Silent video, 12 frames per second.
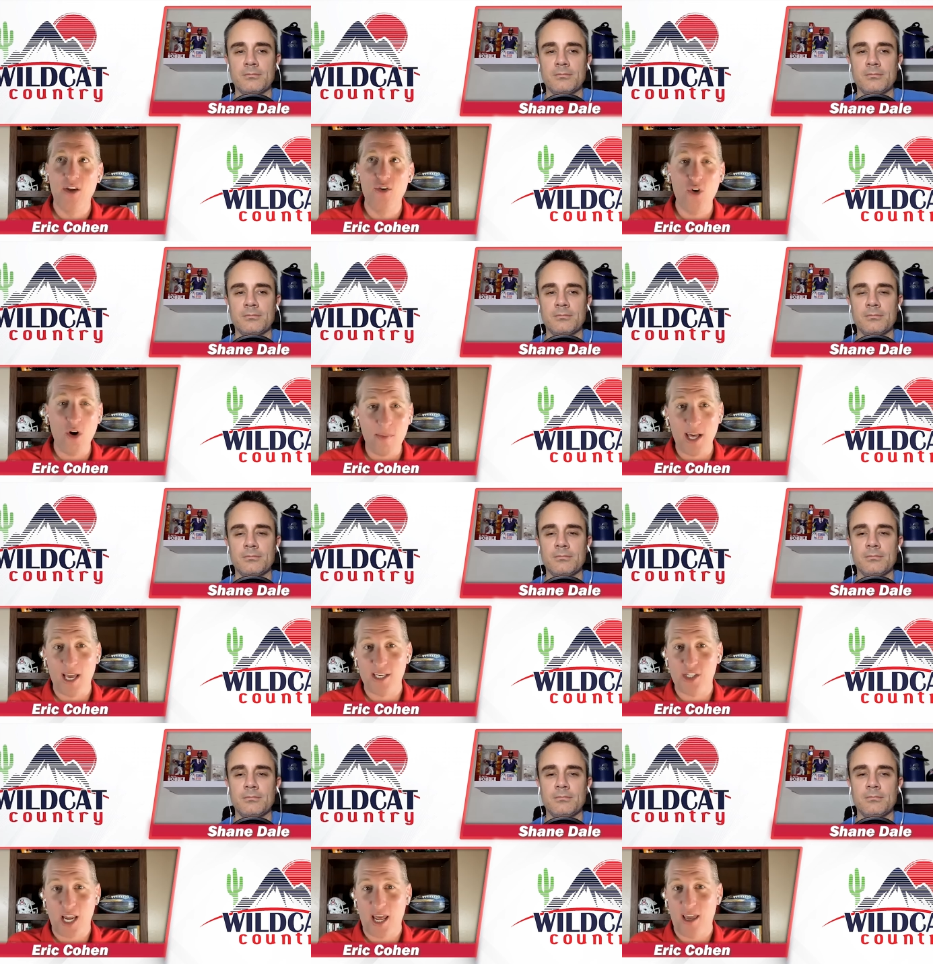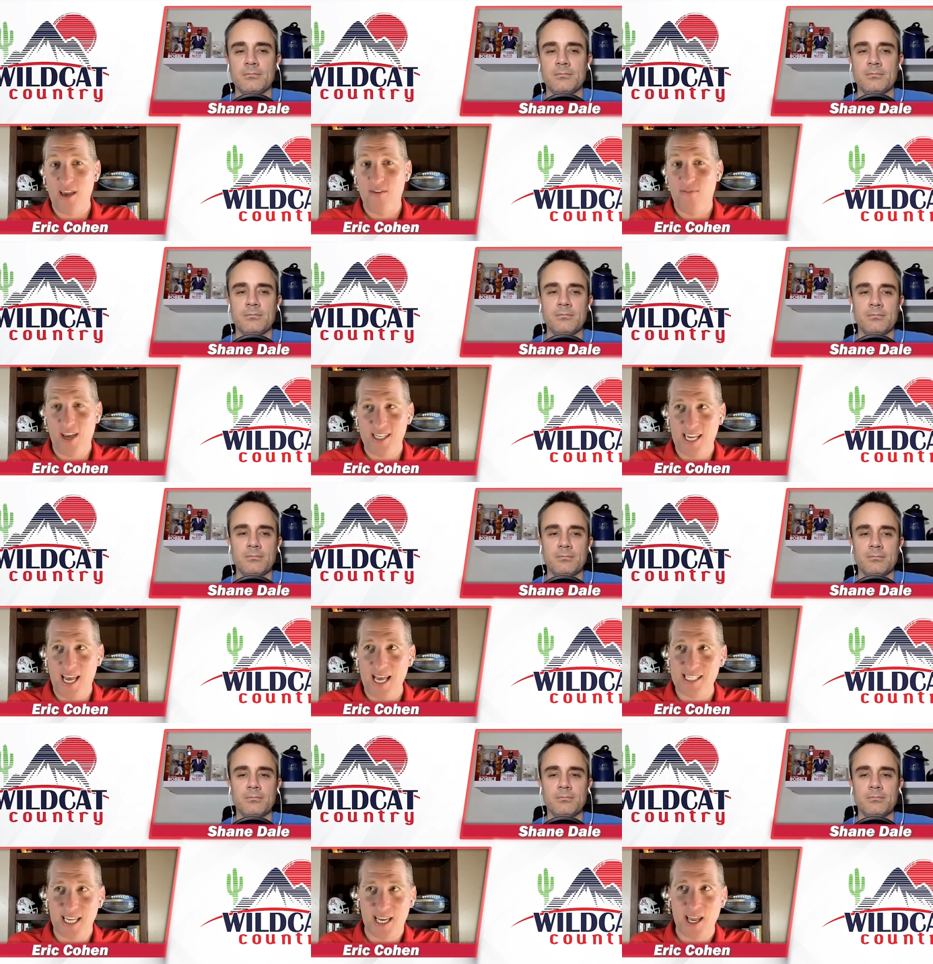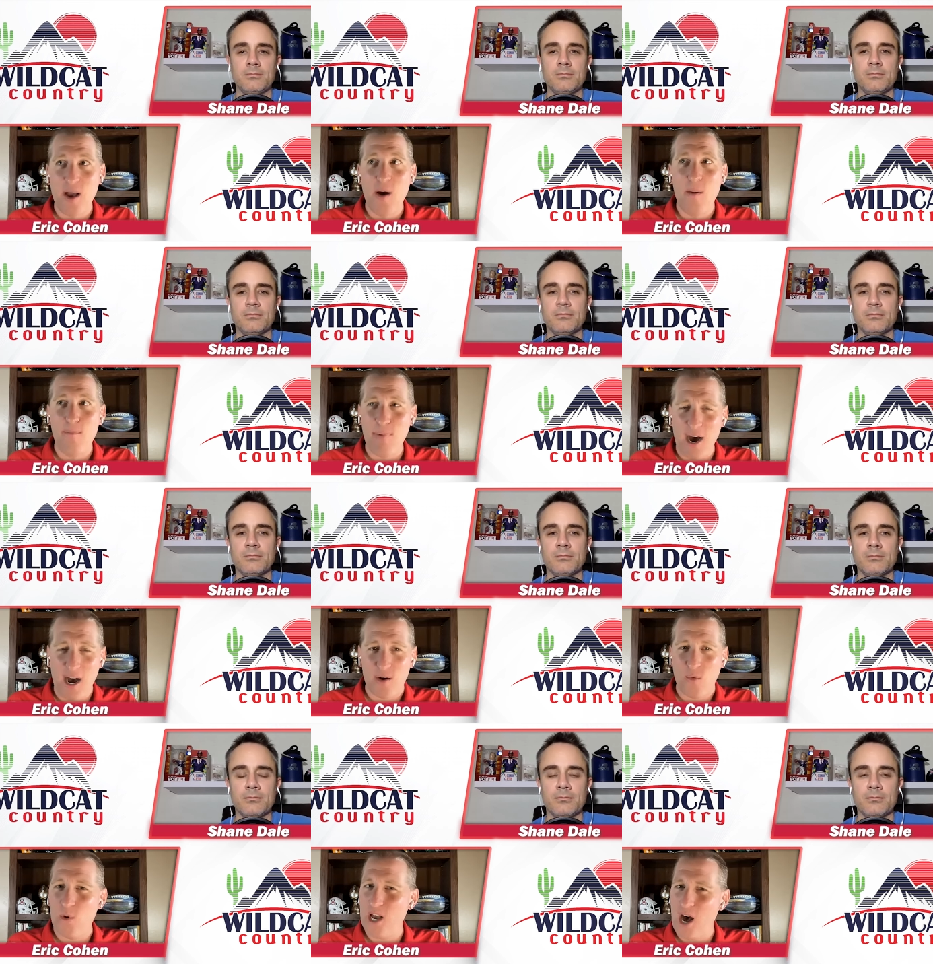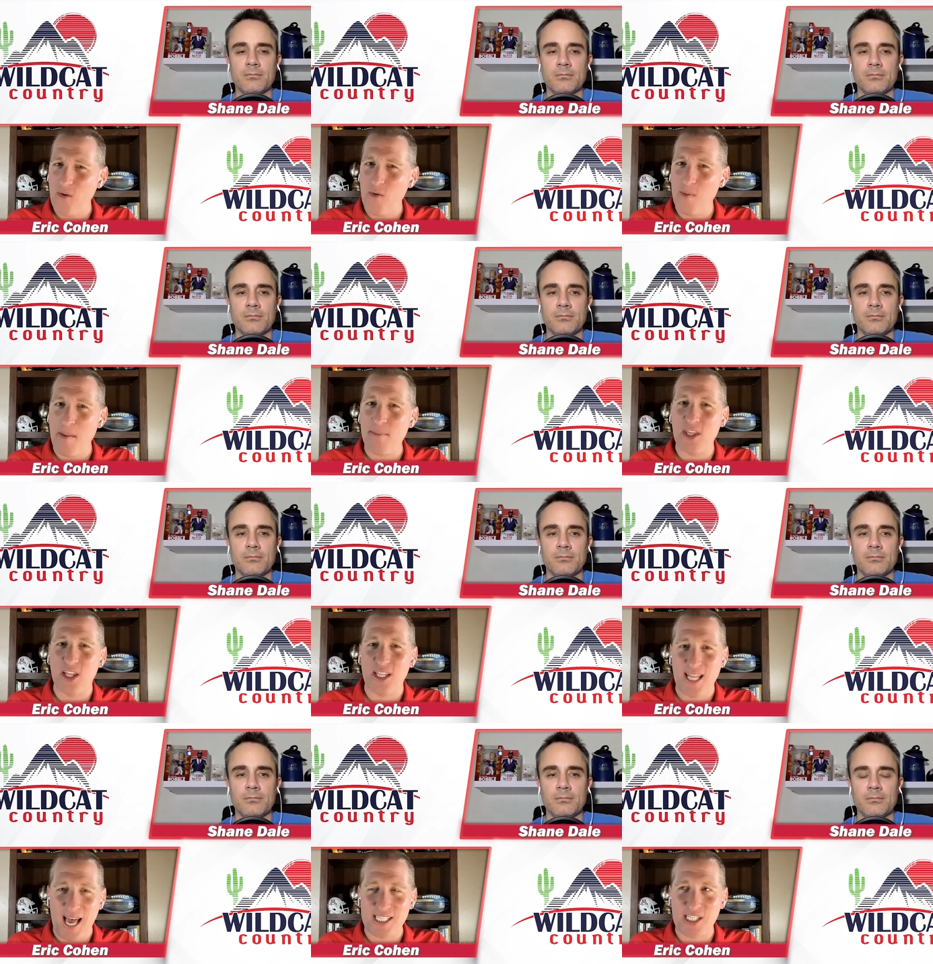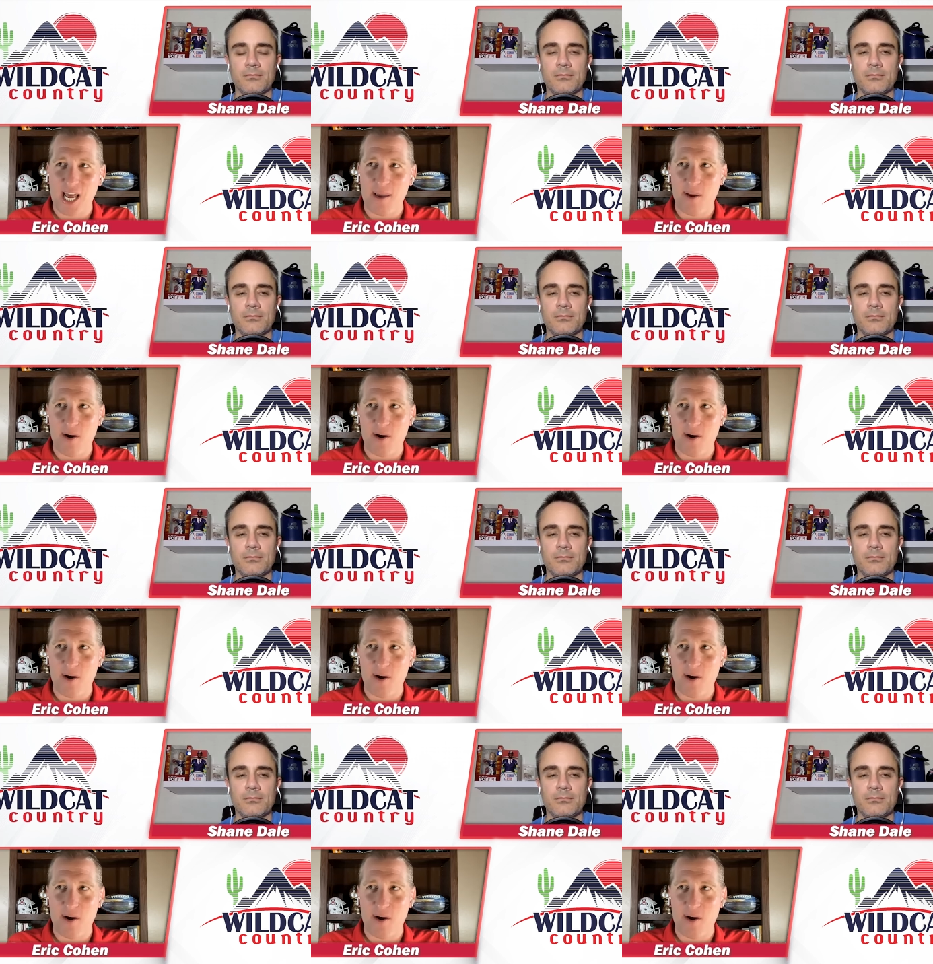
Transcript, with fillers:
Speaker 1: Normally, I'd say fantastic. But we all remember the last time